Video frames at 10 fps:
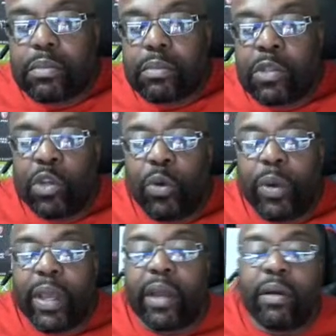New
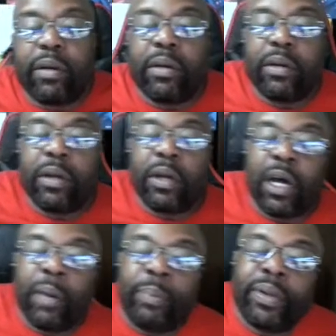Air
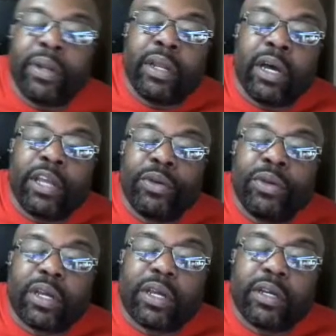up in
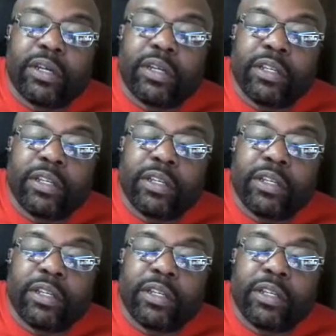Utica,